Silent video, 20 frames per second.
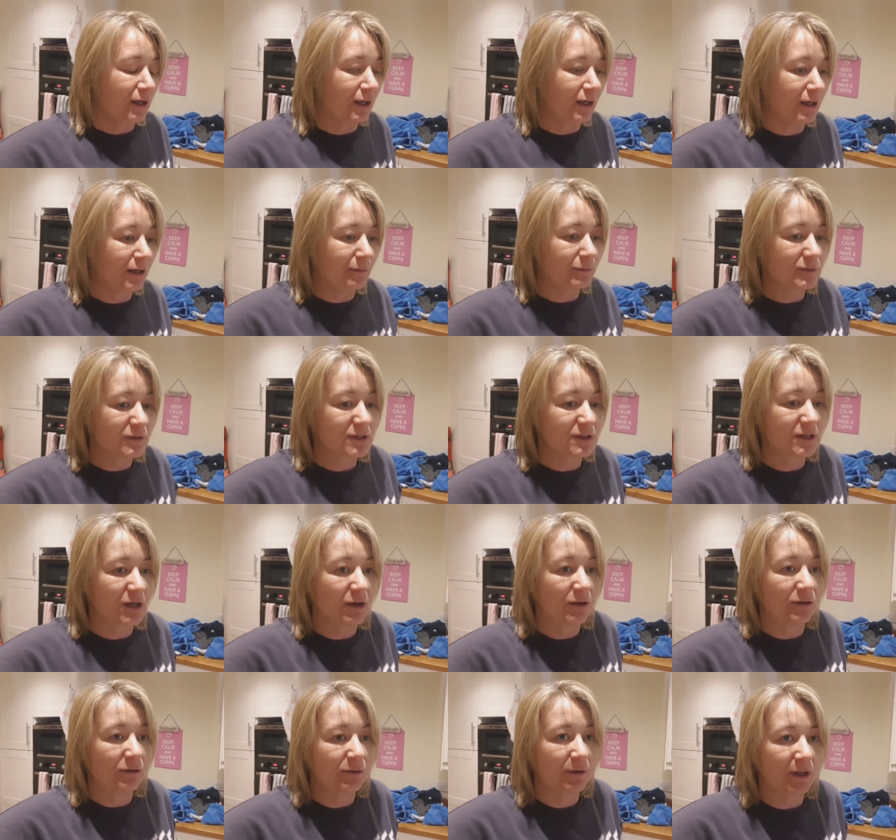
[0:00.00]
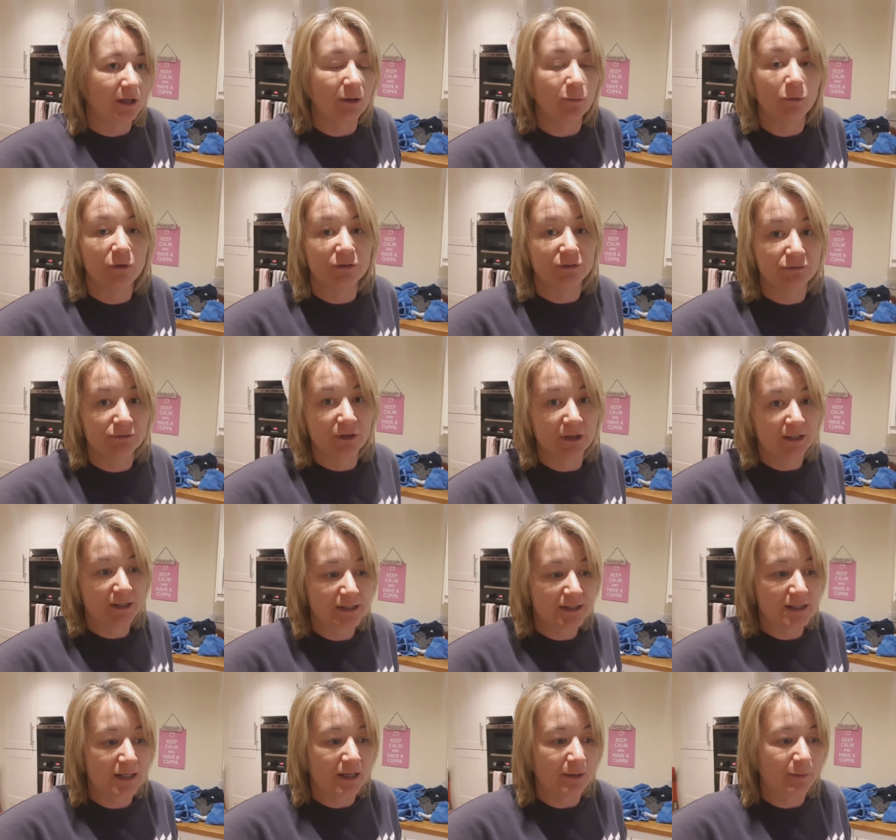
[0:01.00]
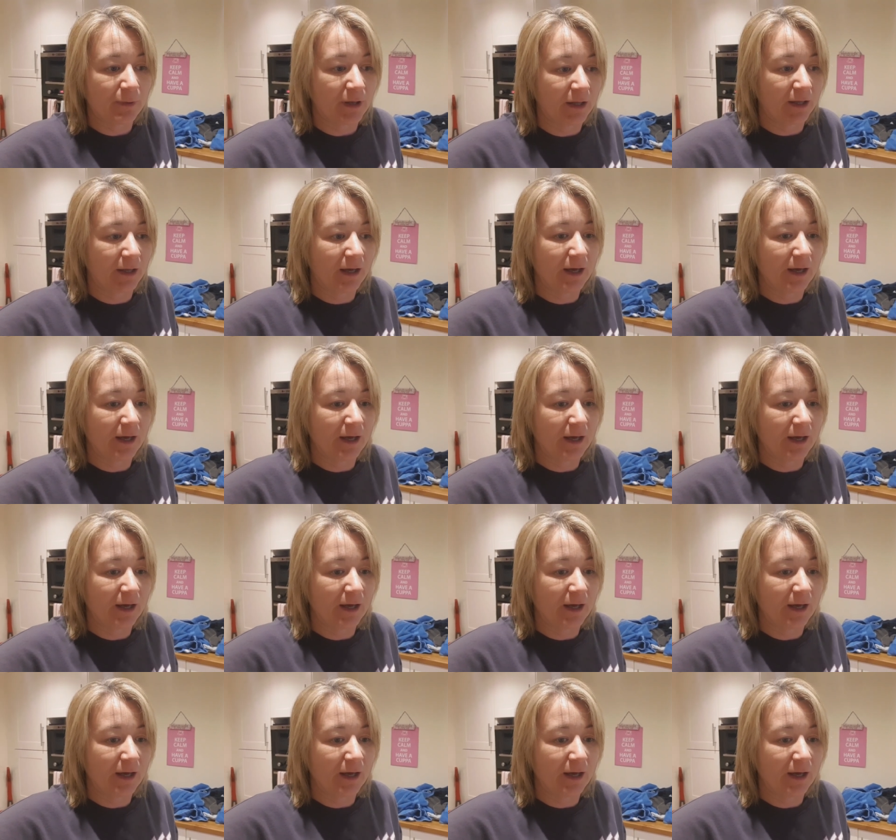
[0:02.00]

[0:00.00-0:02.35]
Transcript: Um, so he wasn't really sleeping,